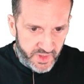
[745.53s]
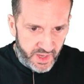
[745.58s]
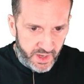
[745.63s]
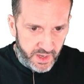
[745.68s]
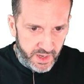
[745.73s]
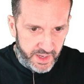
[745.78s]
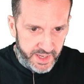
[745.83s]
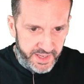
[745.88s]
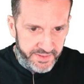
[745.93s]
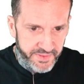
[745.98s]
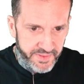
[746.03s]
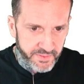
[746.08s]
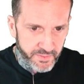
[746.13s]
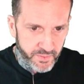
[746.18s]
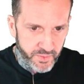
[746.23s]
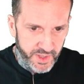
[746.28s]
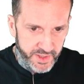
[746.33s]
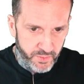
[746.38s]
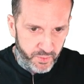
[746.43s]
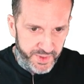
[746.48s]
uh, and
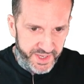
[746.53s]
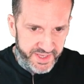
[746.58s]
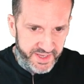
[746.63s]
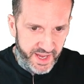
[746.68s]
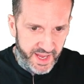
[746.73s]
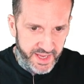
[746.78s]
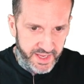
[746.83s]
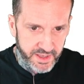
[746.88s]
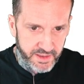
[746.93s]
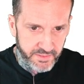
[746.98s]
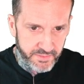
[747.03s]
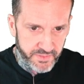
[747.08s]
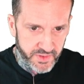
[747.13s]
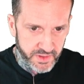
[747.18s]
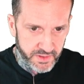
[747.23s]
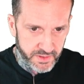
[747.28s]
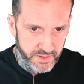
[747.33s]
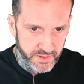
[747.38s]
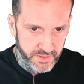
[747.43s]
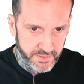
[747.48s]
like we take
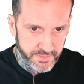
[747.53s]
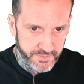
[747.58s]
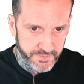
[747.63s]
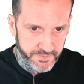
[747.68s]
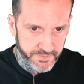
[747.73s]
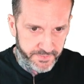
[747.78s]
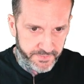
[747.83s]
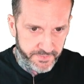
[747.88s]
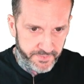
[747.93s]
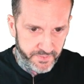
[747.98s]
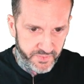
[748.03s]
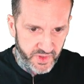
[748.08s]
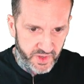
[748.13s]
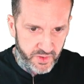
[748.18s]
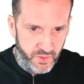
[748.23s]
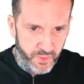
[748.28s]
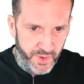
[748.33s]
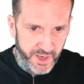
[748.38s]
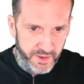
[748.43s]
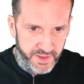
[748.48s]
the the
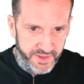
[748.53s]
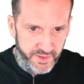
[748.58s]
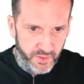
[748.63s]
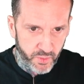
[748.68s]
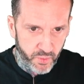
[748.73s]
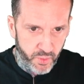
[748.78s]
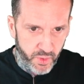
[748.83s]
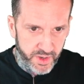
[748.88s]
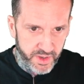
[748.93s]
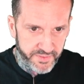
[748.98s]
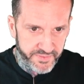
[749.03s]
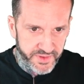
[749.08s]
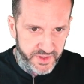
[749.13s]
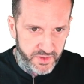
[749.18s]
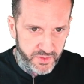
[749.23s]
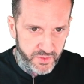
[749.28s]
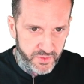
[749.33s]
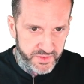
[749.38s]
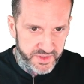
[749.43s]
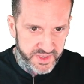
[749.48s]
query that would have
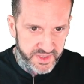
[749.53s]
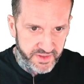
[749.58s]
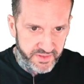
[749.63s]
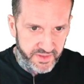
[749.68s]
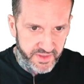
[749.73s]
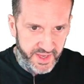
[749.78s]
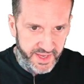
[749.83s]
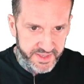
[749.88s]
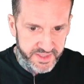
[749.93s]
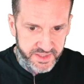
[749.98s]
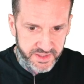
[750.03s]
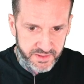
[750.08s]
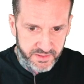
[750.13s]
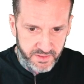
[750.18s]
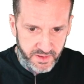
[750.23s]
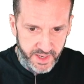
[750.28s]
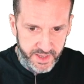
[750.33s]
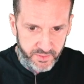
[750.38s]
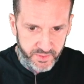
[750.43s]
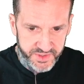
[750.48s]
used this
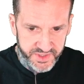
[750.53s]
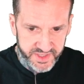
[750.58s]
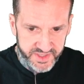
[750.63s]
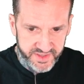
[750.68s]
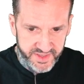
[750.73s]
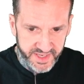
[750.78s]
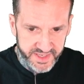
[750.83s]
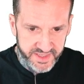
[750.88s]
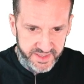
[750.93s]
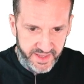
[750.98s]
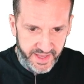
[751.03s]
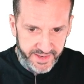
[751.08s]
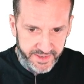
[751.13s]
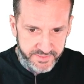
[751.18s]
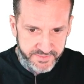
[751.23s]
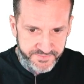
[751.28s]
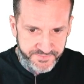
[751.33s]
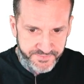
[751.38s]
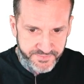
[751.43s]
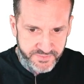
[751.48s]
right, which is this
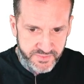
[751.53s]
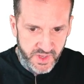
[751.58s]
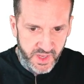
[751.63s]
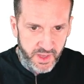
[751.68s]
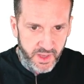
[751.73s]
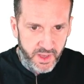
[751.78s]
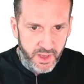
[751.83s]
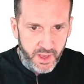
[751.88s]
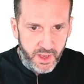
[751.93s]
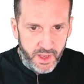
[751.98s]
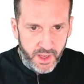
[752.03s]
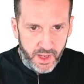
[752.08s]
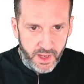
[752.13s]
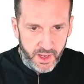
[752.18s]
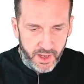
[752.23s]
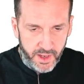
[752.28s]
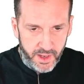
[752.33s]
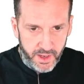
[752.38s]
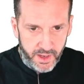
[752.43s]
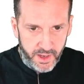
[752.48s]
thing,
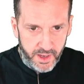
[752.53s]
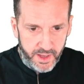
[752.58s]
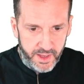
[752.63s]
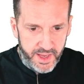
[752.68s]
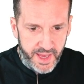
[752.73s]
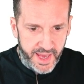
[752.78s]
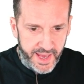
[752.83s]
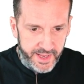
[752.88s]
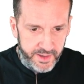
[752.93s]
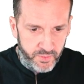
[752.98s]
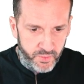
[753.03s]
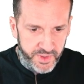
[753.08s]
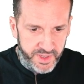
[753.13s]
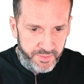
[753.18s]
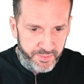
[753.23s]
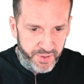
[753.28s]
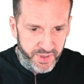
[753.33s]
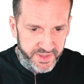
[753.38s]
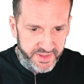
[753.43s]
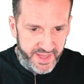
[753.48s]
uh, and we
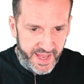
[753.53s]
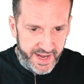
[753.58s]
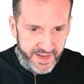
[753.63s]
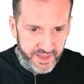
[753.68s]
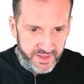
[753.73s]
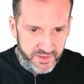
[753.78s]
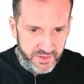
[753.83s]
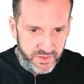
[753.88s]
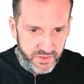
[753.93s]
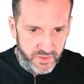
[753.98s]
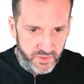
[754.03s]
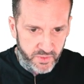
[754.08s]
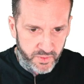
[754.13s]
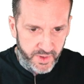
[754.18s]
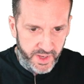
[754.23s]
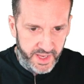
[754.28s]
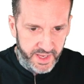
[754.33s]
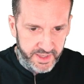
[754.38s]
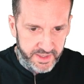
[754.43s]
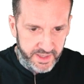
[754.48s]
put that
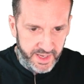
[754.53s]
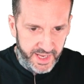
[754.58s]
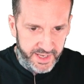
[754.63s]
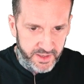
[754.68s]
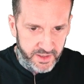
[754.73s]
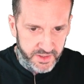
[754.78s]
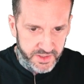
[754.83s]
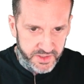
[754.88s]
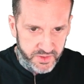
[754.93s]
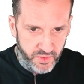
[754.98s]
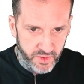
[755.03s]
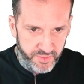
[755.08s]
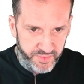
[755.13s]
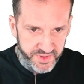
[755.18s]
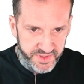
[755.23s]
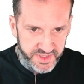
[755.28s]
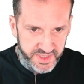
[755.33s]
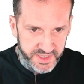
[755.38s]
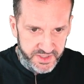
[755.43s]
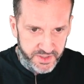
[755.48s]
into an inner store
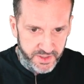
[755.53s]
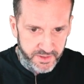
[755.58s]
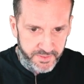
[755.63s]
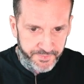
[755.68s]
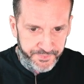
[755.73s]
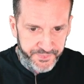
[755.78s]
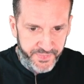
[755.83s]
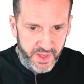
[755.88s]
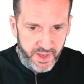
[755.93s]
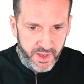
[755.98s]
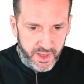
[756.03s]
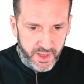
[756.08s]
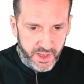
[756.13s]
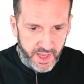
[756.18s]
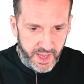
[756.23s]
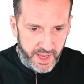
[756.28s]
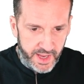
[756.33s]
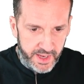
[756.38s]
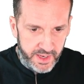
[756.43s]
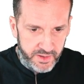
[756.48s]
procedure,
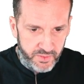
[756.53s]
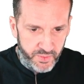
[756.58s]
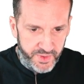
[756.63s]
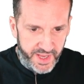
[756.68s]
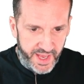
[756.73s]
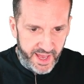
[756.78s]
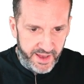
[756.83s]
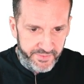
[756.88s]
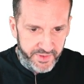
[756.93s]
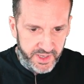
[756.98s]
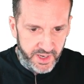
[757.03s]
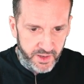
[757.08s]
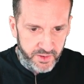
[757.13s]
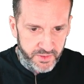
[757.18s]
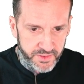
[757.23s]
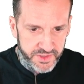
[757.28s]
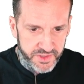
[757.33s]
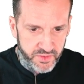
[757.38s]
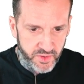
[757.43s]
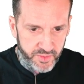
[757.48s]
and we have an
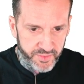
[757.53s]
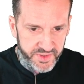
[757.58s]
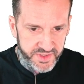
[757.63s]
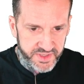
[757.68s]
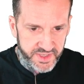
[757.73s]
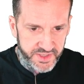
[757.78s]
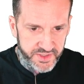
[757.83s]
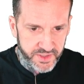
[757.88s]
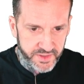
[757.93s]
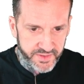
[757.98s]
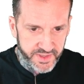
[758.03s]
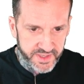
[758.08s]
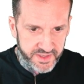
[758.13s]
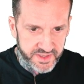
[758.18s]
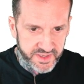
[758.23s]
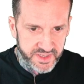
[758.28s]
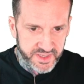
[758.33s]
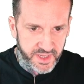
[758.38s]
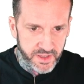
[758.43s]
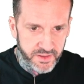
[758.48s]
outer store procedure that
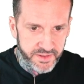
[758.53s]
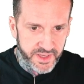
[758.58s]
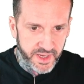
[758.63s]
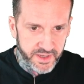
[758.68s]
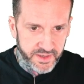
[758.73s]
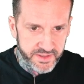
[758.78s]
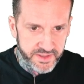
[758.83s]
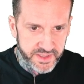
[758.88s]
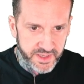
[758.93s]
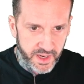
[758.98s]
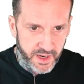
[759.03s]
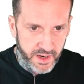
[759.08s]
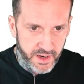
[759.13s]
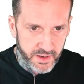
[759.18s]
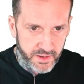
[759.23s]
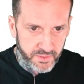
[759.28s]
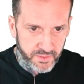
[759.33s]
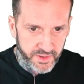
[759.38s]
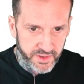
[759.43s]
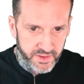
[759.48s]
still does
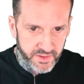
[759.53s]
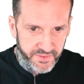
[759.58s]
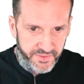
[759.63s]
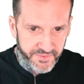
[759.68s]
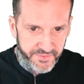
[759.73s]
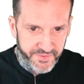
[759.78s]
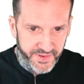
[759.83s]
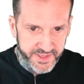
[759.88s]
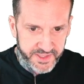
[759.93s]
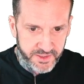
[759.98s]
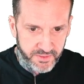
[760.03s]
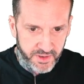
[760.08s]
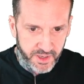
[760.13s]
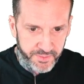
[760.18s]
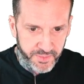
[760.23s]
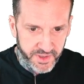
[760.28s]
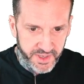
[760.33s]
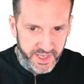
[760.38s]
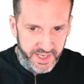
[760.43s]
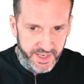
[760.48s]
our little fixer
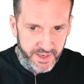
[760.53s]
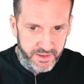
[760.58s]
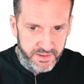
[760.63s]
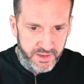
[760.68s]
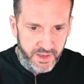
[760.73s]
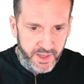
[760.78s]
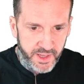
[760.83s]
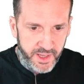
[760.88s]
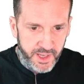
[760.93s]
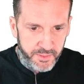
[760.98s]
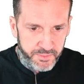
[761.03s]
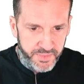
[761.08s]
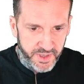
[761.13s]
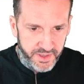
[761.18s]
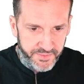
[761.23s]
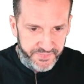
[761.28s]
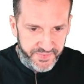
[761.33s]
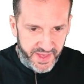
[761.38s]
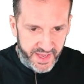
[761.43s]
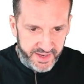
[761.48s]
upper here,
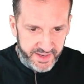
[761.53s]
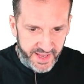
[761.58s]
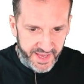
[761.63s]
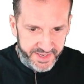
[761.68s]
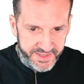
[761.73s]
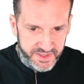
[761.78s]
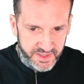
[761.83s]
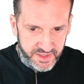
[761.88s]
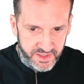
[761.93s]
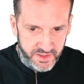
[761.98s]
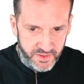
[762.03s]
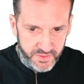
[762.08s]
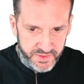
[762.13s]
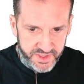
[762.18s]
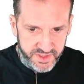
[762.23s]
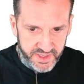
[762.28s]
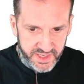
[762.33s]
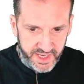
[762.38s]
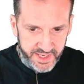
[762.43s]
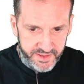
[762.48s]
but then
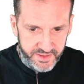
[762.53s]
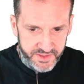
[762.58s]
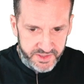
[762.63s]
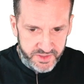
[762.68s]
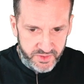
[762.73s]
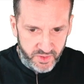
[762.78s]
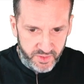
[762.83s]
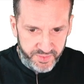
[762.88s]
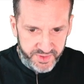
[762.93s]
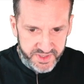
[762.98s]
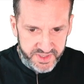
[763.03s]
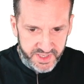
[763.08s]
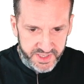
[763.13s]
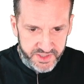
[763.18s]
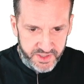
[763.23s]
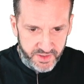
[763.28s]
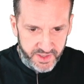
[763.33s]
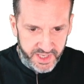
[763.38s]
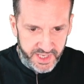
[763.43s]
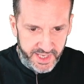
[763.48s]
executes the inner store
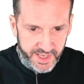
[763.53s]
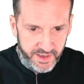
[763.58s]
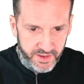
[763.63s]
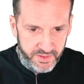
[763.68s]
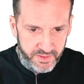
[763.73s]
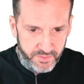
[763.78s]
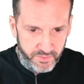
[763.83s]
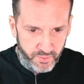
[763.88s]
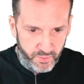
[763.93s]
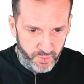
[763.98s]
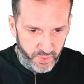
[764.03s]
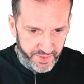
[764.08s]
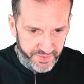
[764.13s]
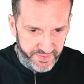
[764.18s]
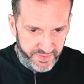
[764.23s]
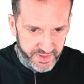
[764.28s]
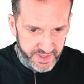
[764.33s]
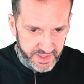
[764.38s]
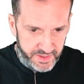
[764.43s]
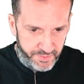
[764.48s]
procedure here
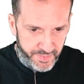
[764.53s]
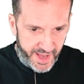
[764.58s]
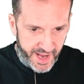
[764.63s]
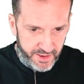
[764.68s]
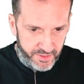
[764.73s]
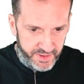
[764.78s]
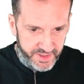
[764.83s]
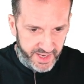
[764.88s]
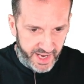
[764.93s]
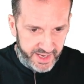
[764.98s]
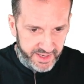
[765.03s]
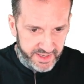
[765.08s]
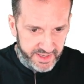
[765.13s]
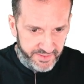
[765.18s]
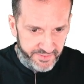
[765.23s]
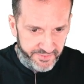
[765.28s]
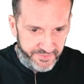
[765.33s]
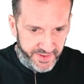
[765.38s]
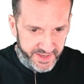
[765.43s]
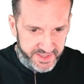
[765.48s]
with the parent ID
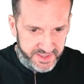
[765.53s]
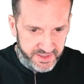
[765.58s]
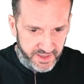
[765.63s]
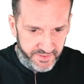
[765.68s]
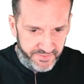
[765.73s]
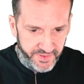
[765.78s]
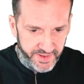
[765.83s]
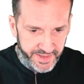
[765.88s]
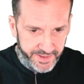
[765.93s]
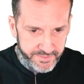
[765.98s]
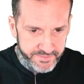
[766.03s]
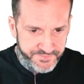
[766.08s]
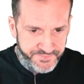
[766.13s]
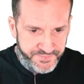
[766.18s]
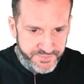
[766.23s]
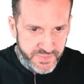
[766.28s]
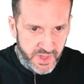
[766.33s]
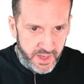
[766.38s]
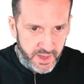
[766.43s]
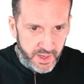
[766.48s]
fix stuff in it.
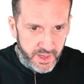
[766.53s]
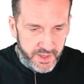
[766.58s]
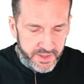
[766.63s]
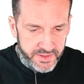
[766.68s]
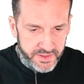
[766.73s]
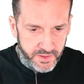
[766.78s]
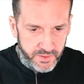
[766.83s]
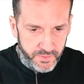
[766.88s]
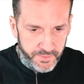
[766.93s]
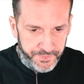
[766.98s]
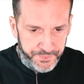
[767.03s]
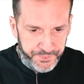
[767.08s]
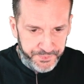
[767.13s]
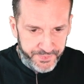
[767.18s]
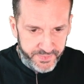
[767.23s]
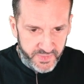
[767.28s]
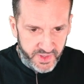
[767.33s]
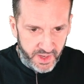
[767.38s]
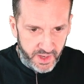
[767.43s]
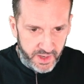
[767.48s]
So
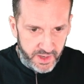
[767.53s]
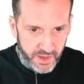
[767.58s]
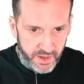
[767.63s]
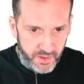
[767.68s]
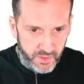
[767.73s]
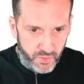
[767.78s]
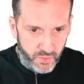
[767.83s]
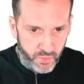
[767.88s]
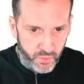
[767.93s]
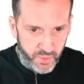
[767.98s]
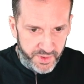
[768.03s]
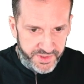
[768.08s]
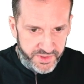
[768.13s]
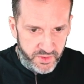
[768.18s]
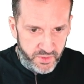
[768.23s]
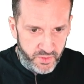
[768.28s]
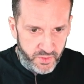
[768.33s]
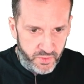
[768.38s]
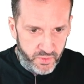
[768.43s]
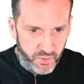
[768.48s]
uh, when
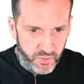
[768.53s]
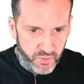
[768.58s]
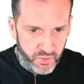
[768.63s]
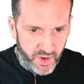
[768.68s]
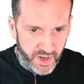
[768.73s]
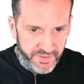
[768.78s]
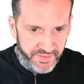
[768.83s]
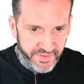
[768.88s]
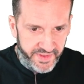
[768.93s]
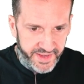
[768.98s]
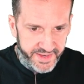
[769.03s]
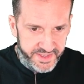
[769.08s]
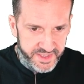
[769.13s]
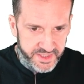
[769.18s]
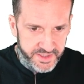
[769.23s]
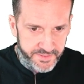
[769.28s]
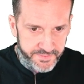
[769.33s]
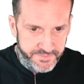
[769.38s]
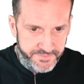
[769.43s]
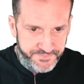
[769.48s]
you run
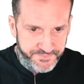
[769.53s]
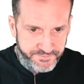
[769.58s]
this,